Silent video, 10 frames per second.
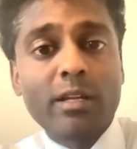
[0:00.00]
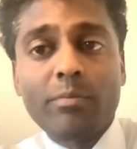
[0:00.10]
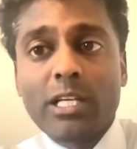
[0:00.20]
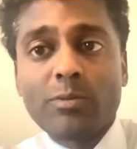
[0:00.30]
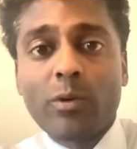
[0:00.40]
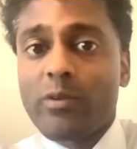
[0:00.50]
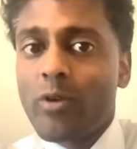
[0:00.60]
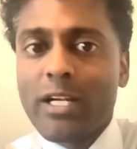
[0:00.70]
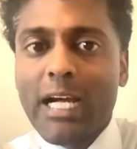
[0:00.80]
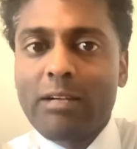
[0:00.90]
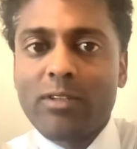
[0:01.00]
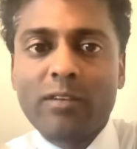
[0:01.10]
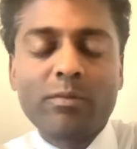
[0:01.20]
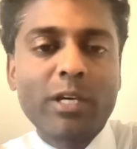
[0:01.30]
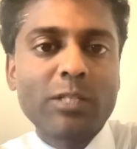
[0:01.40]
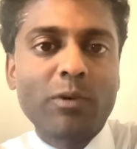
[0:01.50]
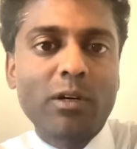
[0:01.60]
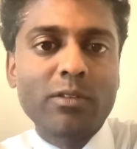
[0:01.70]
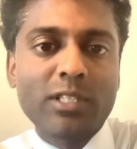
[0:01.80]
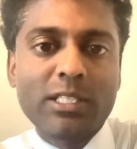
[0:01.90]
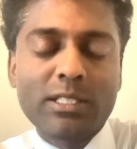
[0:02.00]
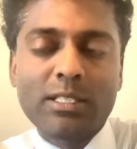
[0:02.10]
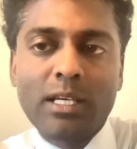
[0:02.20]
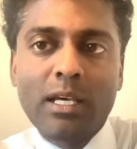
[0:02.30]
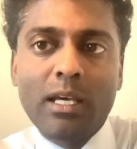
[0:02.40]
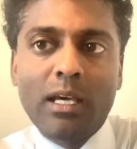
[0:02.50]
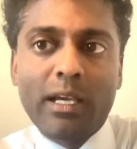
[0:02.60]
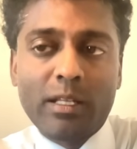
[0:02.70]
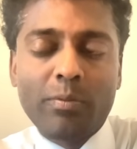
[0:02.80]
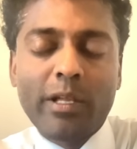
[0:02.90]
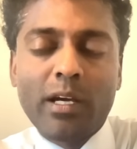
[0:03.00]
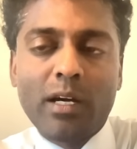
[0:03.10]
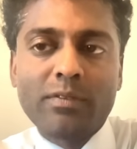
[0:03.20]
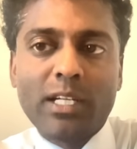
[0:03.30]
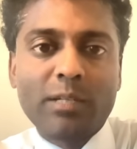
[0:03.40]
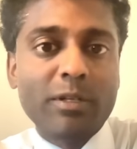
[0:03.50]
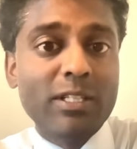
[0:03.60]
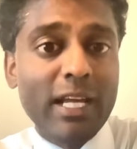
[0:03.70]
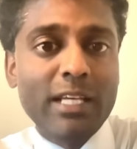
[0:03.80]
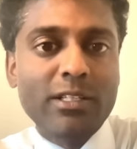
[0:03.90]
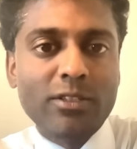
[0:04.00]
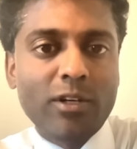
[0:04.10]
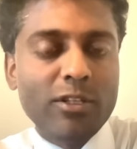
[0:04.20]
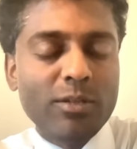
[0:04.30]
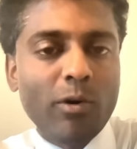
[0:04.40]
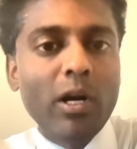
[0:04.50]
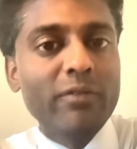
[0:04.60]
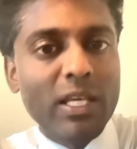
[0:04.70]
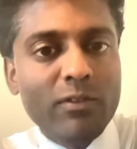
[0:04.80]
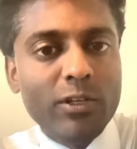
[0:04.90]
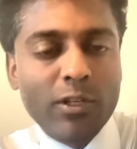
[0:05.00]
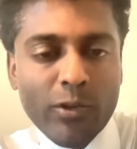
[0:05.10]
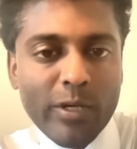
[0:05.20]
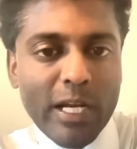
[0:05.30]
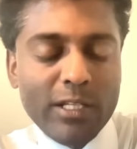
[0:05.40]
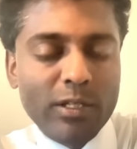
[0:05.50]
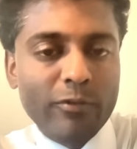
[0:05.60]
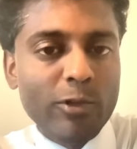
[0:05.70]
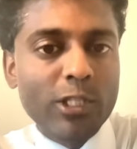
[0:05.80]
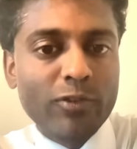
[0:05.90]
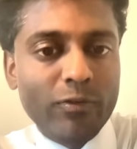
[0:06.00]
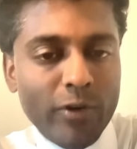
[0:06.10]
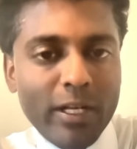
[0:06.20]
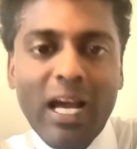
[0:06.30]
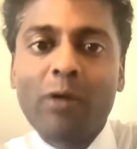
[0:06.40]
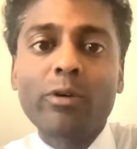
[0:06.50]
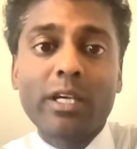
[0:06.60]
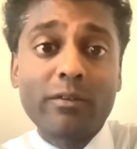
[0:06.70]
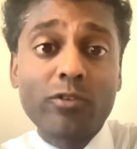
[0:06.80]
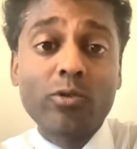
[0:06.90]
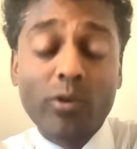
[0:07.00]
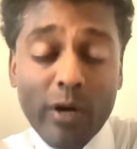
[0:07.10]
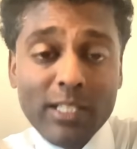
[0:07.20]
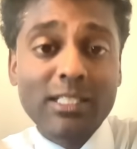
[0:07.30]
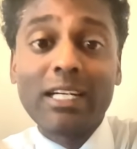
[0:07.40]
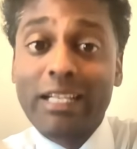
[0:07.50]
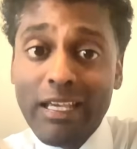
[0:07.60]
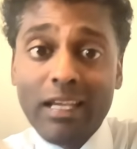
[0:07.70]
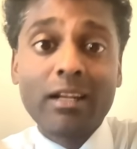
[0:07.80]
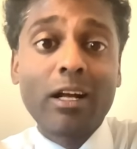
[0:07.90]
in baseball. We won 9 of 11 baseball seasons in the playoffs, not to mention the NHL starts tomorrow. I've given you the three NHL futures for free. I will give you the rest again.